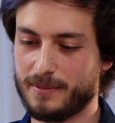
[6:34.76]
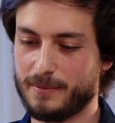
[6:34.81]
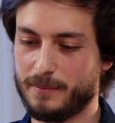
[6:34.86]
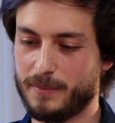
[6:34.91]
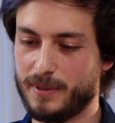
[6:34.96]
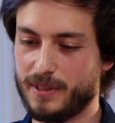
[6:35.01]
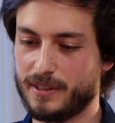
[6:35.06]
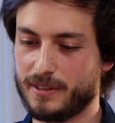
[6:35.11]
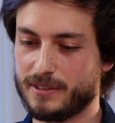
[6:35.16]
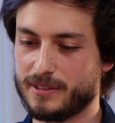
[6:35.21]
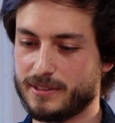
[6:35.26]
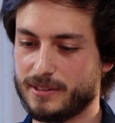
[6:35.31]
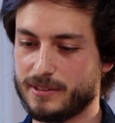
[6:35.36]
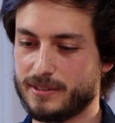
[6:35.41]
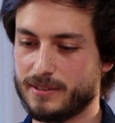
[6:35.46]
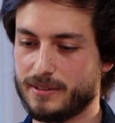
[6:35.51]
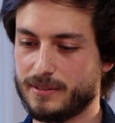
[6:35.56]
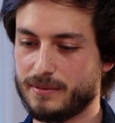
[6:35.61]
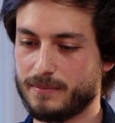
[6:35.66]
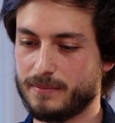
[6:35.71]

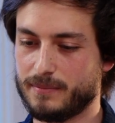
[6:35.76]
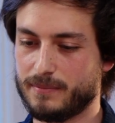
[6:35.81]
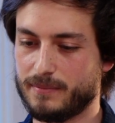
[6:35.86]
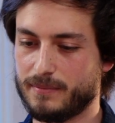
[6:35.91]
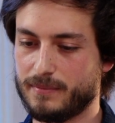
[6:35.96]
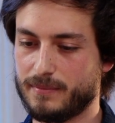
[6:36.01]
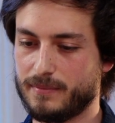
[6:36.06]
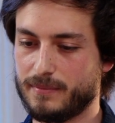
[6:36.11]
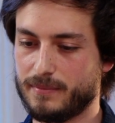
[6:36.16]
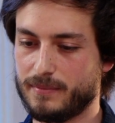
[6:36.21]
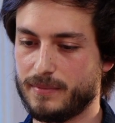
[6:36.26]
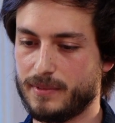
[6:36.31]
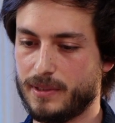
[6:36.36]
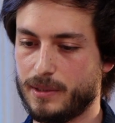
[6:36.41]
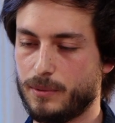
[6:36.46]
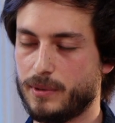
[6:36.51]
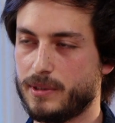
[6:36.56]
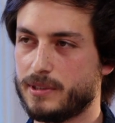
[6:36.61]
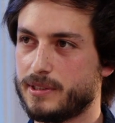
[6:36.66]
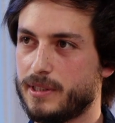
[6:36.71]

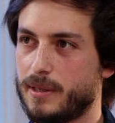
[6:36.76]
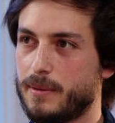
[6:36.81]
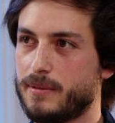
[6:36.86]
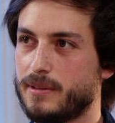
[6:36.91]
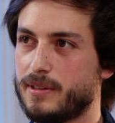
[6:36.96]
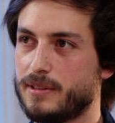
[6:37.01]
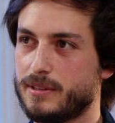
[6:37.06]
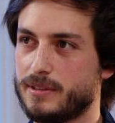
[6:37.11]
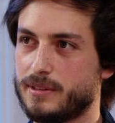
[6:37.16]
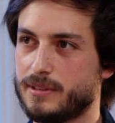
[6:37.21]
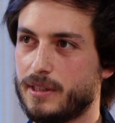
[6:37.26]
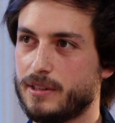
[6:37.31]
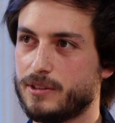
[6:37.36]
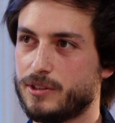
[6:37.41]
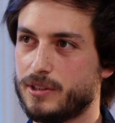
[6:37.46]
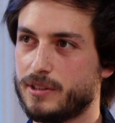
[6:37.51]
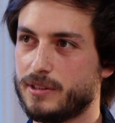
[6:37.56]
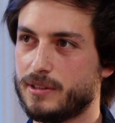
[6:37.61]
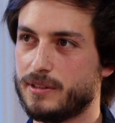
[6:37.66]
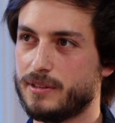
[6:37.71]
there was
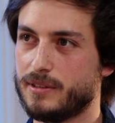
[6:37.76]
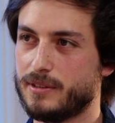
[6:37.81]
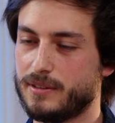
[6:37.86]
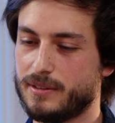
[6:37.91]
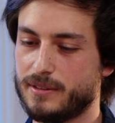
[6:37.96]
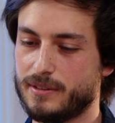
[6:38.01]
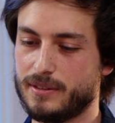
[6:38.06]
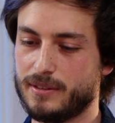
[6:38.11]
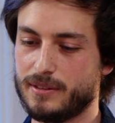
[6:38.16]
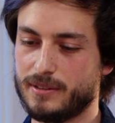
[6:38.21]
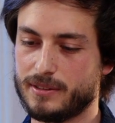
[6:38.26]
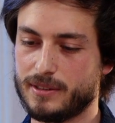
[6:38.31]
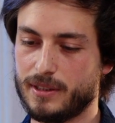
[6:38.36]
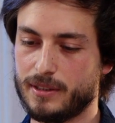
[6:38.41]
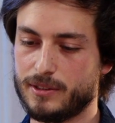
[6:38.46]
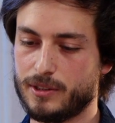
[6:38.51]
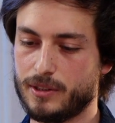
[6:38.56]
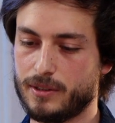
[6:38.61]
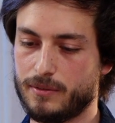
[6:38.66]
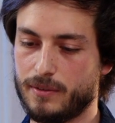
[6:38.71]
such
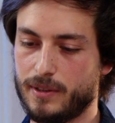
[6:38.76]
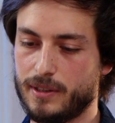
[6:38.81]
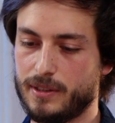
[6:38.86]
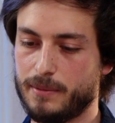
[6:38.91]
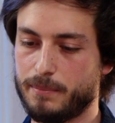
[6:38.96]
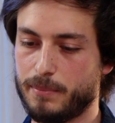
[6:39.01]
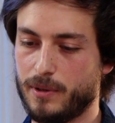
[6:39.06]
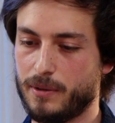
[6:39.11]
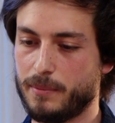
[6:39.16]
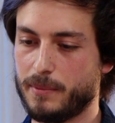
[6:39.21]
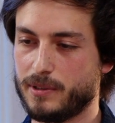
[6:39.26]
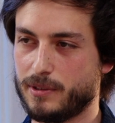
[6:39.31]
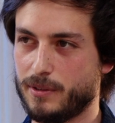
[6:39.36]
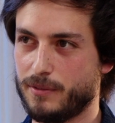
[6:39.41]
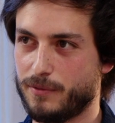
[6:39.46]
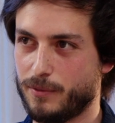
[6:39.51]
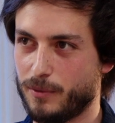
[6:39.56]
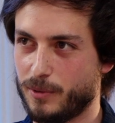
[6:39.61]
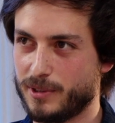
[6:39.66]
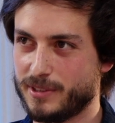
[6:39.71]
a great deployment of
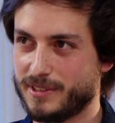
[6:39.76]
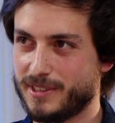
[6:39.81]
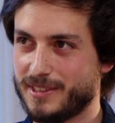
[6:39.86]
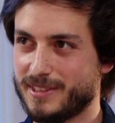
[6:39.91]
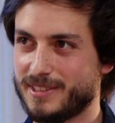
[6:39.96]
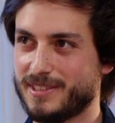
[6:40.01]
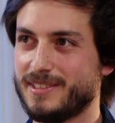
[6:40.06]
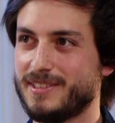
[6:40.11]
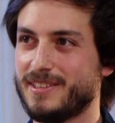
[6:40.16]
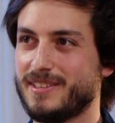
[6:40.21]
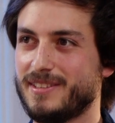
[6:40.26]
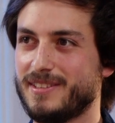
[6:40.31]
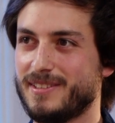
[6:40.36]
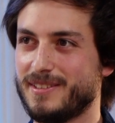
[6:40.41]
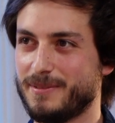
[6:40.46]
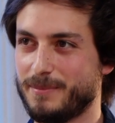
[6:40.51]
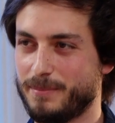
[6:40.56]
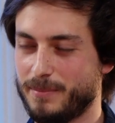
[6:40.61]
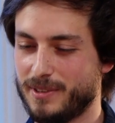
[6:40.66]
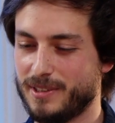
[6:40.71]
forces
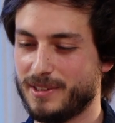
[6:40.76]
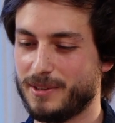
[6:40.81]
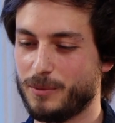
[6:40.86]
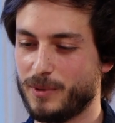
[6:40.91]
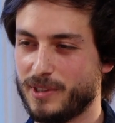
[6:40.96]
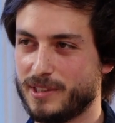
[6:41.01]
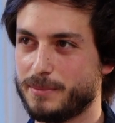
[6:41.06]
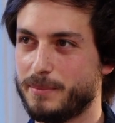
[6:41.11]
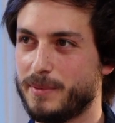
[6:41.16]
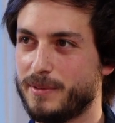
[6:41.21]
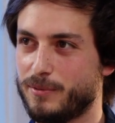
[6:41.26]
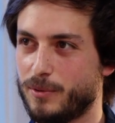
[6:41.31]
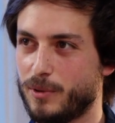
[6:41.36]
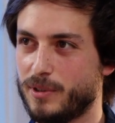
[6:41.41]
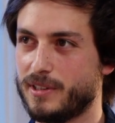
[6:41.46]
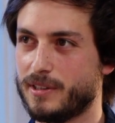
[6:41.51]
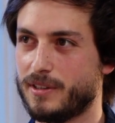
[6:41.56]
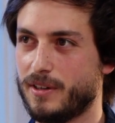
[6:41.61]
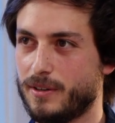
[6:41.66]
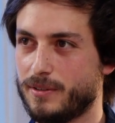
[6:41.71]
the weeks
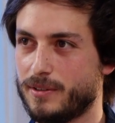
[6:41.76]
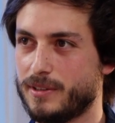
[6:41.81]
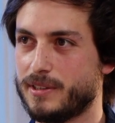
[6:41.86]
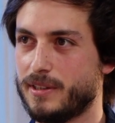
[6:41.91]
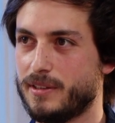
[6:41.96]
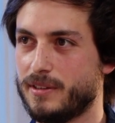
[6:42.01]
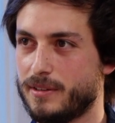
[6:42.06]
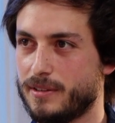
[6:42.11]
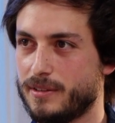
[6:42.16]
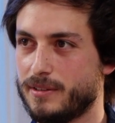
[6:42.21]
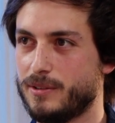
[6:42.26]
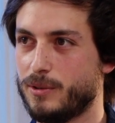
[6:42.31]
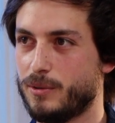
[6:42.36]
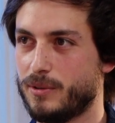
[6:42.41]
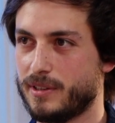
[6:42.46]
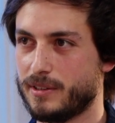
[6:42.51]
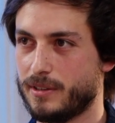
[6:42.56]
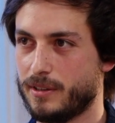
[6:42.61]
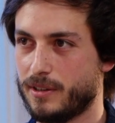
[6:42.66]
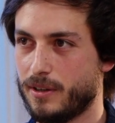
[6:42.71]
before the Congress and
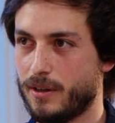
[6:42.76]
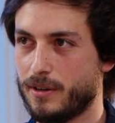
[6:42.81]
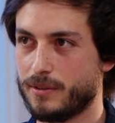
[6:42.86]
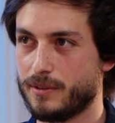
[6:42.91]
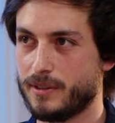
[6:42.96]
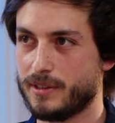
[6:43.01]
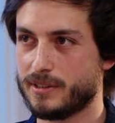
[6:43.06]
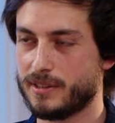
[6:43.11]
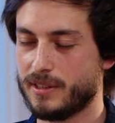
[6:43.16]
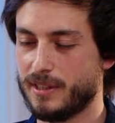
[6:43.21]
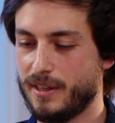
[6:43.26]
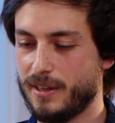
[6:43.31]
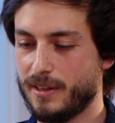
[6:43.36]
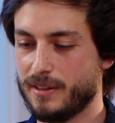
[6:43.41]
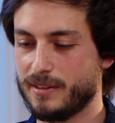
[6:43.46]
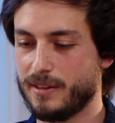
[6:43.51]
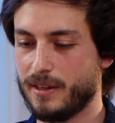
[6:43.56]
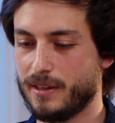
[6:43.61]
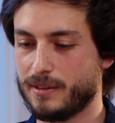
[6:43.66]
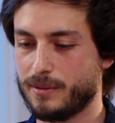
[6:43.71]
during the Congress
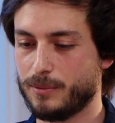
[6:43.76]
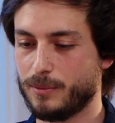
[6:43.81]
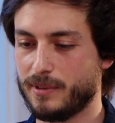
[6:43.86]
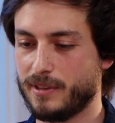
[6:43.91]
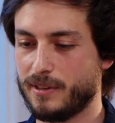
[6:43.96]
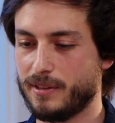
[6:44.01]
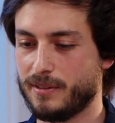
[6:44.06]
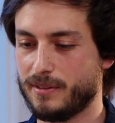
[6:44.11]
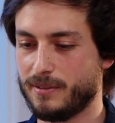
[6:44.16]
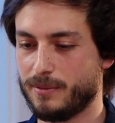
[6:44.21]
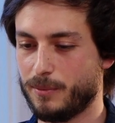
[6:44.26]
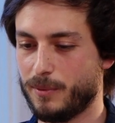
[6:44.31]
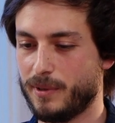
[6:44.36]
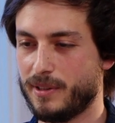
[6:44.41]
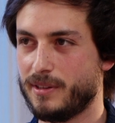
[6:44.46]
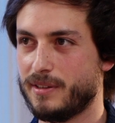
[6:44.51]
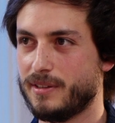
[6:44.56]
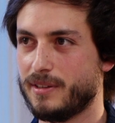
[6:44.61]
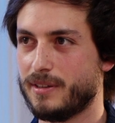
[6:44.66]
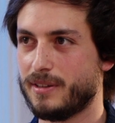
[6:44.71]
that
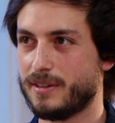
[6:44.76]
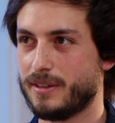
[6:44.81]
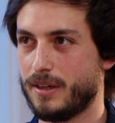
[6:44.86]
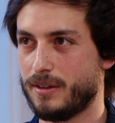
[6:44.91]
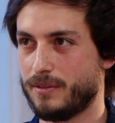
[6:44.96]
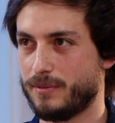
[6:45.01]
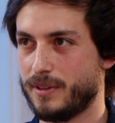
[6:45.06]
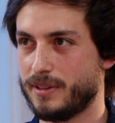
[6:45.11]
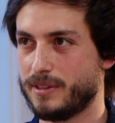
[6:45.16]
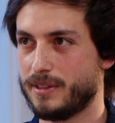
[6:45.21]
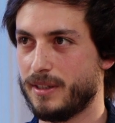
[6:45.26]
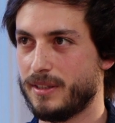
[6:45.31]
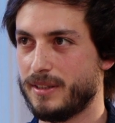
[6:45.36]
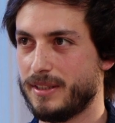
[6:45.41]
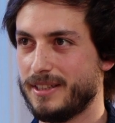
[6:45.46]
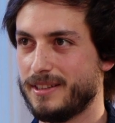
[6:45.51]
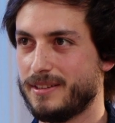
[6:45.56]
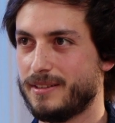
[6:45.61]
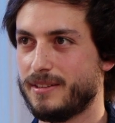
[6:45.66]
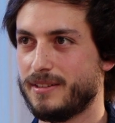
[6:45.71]
when the Congress
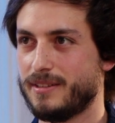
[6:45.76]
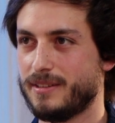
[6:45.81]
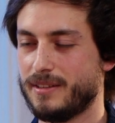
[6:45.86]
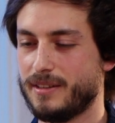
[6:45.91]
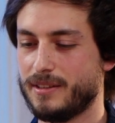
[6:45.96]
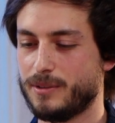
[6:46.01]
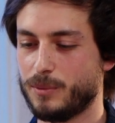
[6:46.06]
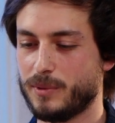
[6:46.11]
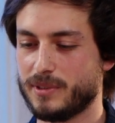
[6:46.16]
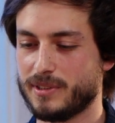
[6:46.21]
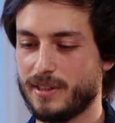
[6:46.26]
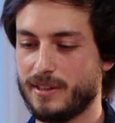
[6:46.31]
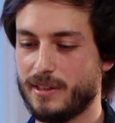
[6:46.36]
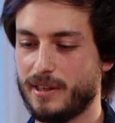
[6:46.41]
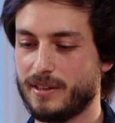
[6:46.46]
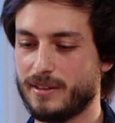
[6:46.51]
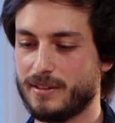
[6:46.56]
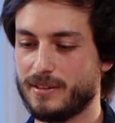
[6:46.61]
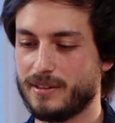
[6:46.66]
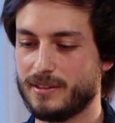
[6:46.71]
ended, it was
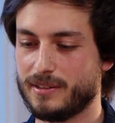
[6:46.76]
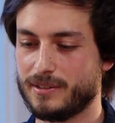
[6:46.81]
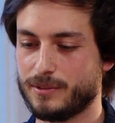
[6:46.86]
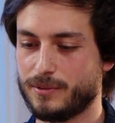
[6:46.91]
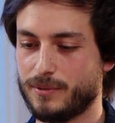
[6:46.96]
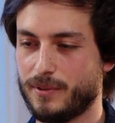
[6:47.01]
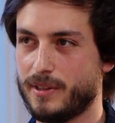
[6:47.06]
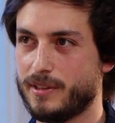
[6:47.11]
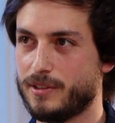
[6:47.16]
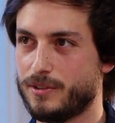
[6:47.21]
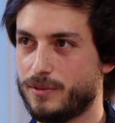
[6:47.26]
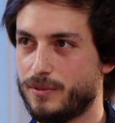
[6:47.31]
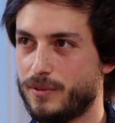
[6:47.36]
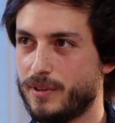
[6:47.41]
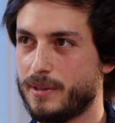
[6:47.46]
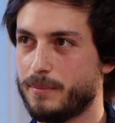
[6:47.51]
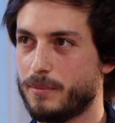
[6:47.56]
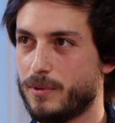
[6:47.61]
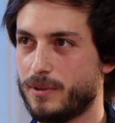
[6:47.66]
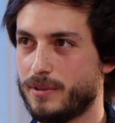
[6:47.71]
like a strange
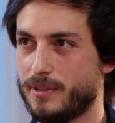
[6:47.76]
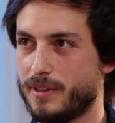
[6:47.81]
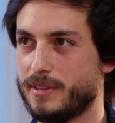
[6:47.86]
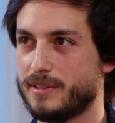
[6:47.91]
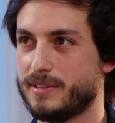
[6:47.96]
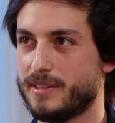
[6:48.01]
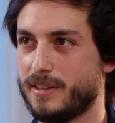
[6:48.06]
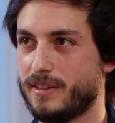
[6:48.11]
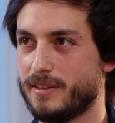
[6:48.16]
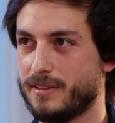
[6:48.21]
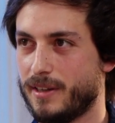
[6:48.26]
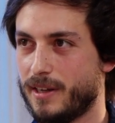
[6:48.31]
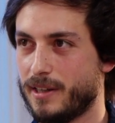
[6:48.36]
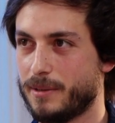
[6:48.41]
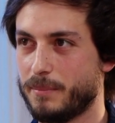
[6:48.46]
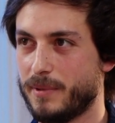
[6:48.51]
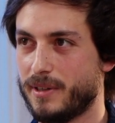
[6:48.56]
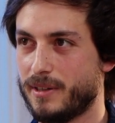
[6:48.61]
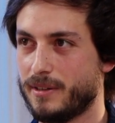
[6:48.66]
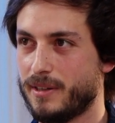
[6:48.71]
dream, or let's say a
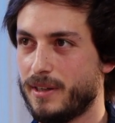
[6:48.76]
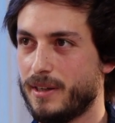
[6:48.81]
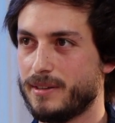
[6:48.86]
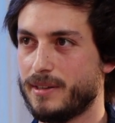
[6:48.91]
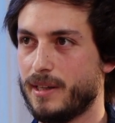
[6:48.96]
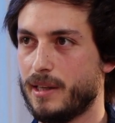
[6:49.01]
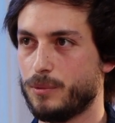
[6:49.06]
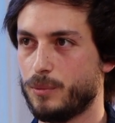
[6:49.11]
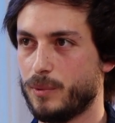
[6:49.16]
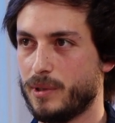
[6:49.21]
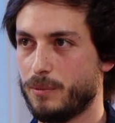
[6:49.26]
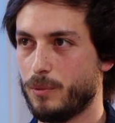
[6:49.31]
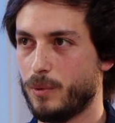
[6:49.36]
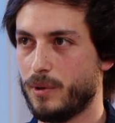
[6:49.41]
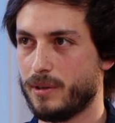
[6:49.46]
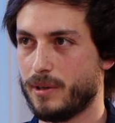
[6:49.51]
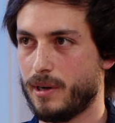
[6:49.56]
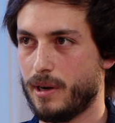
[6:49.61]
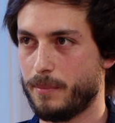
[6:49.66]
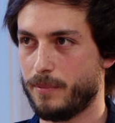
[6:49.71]
nightmare that we
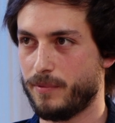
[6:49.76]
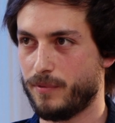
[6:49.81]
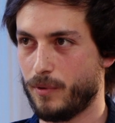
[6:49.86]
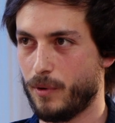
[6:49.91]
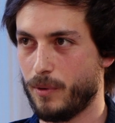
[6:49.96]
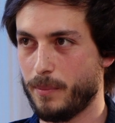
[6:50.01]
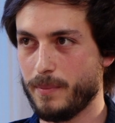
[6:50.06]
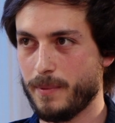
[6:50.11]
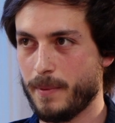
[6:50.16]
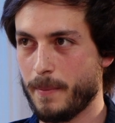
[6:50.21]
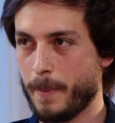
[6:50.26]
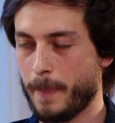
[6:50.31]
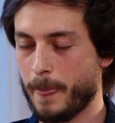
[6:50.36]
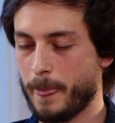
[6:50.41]
woke up from.